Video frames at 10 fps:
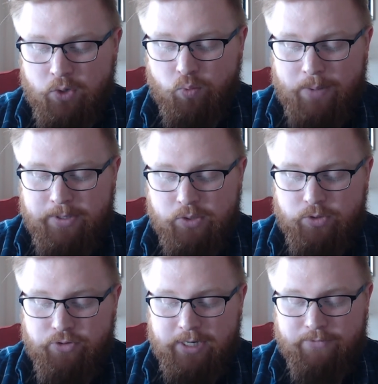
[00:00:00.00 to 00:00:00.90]
Weapons
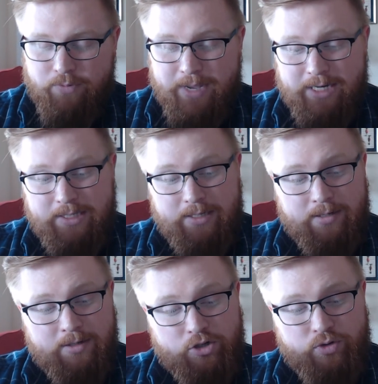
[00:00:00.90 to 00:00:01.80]
were traded for
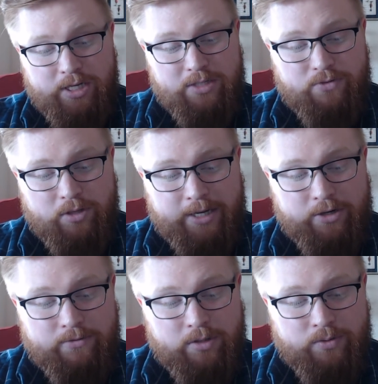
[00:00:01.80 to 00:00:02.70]
medicine, trinkets for
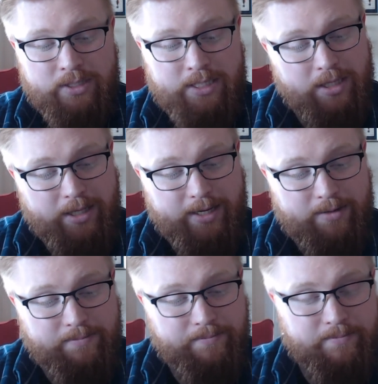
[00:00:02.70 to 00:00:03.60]
lighter fluids, and the
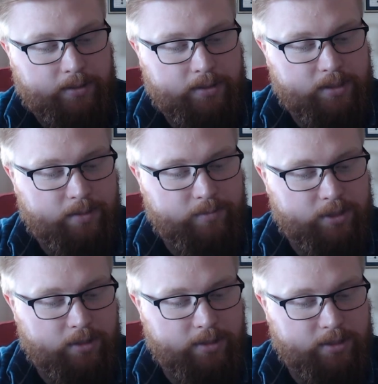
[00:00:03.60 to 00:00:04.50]
like. Some
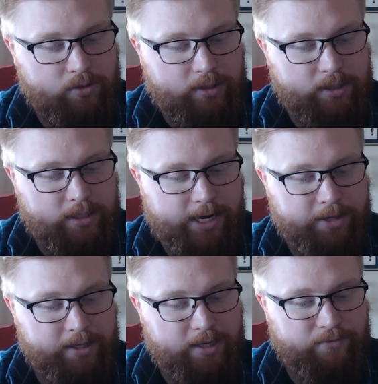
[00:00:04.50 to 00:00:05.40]
stalls sold
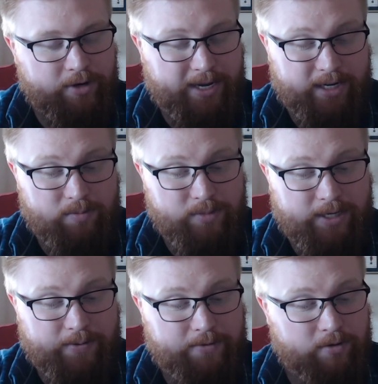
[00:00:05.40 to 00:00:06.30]
entirely different items,
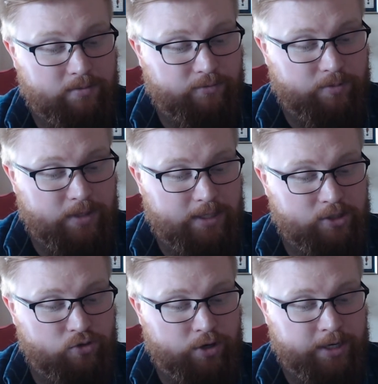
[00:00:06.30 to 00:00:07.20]
however, from the
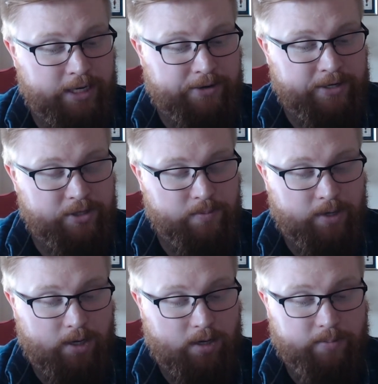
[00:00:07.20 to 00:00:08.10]
extraordinary to the
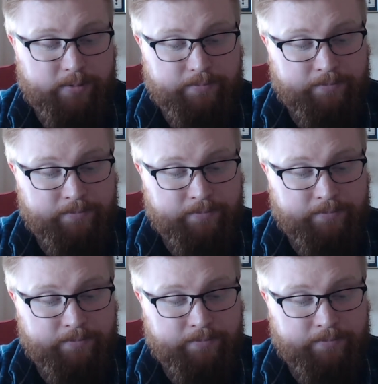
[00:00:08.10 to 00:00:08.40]
macabre.